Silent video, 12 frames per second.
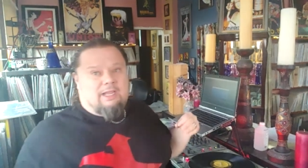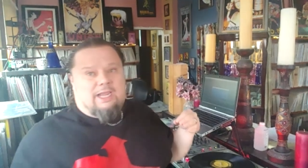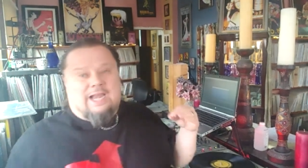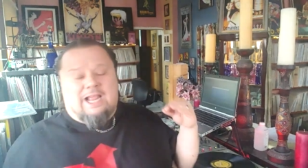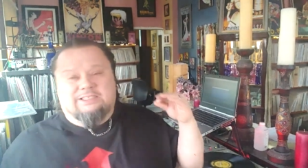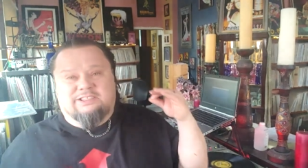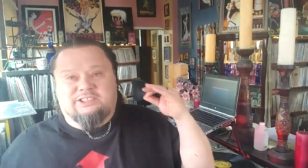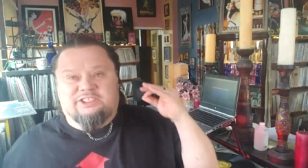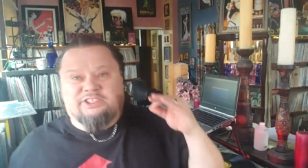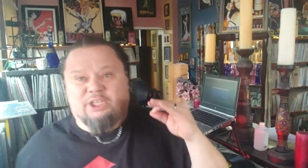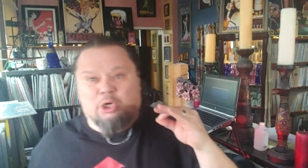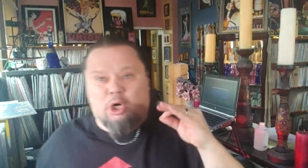it has
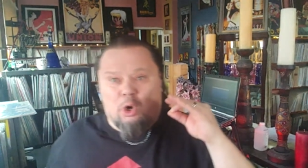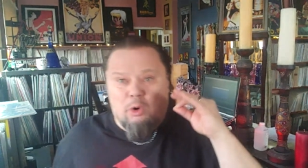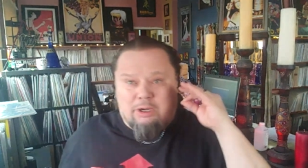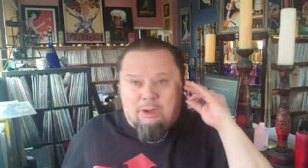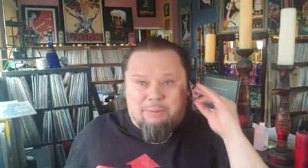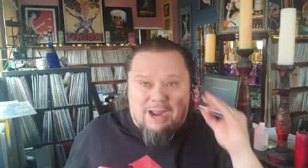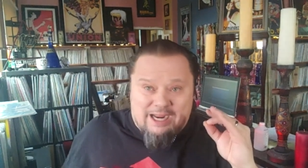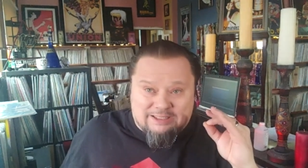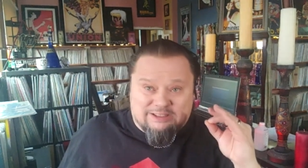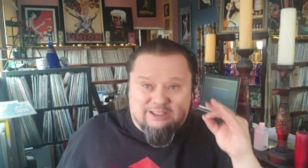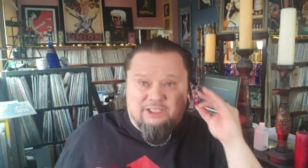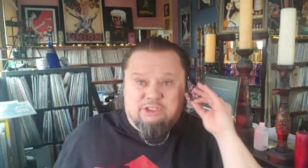zero
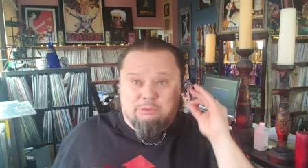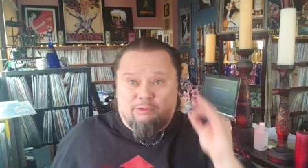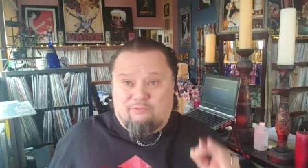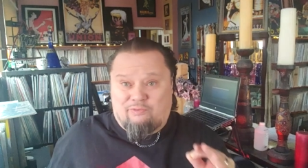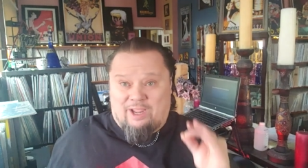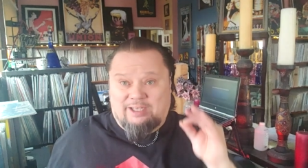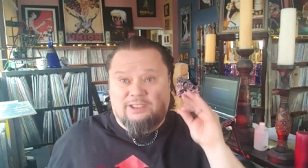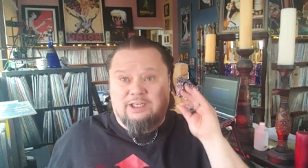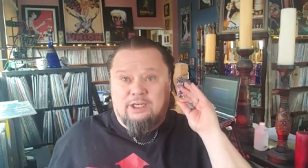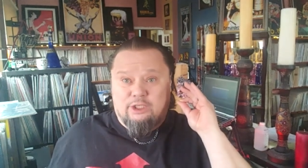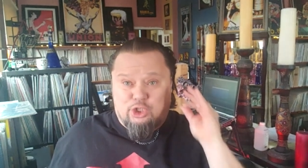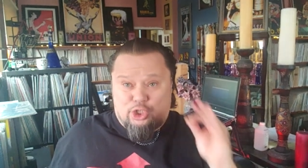capacity to affect
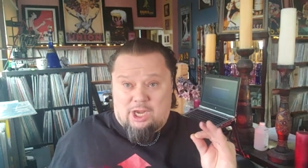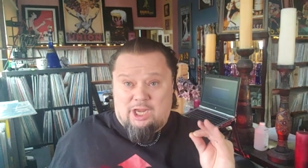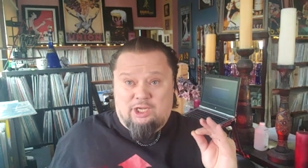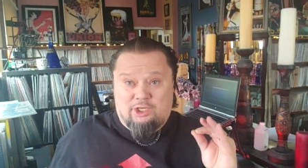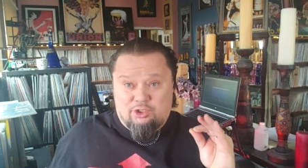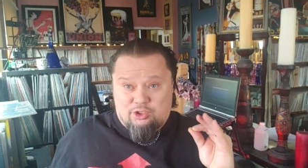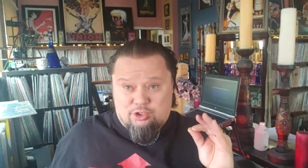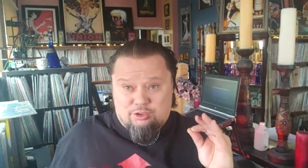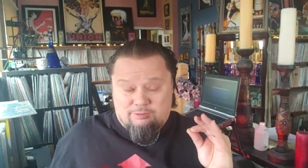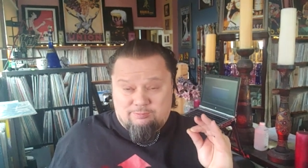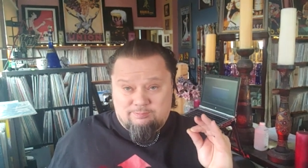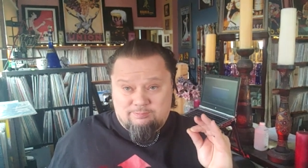change.
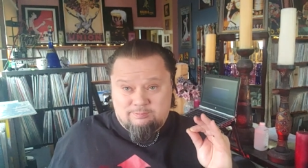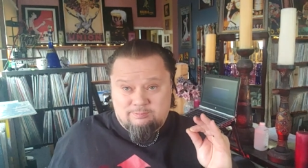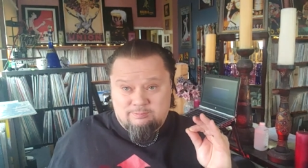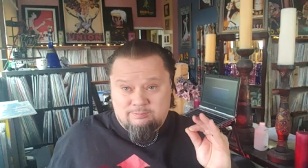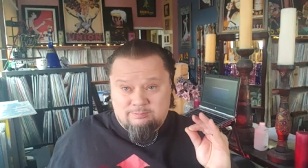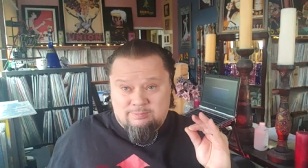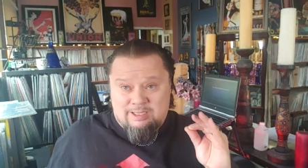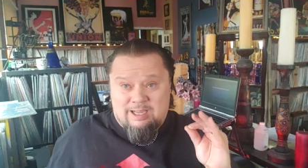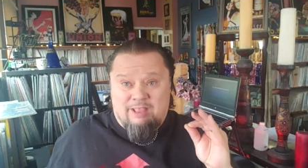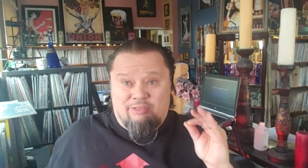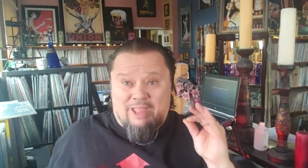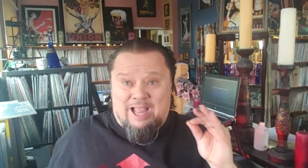
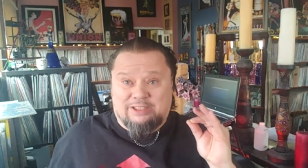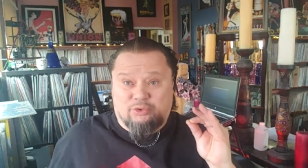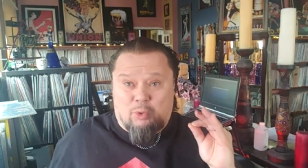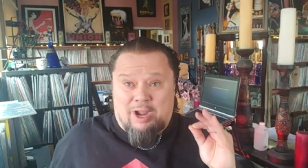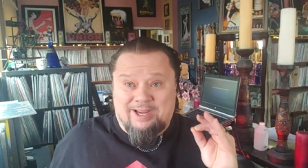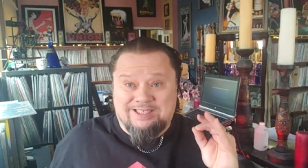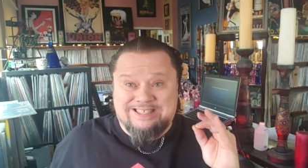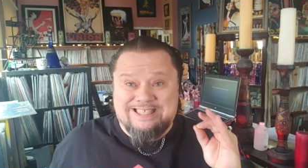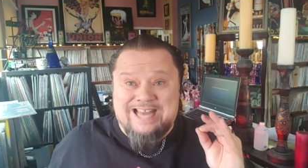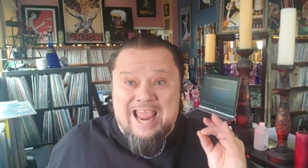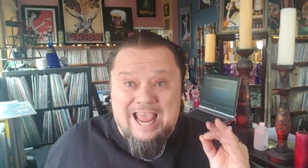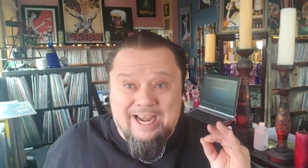That's why it's
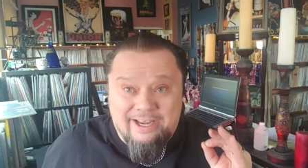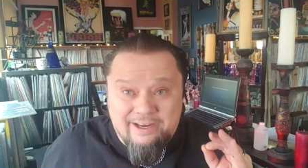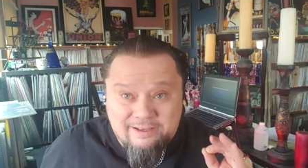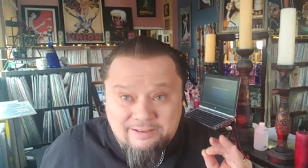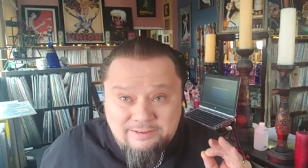dead.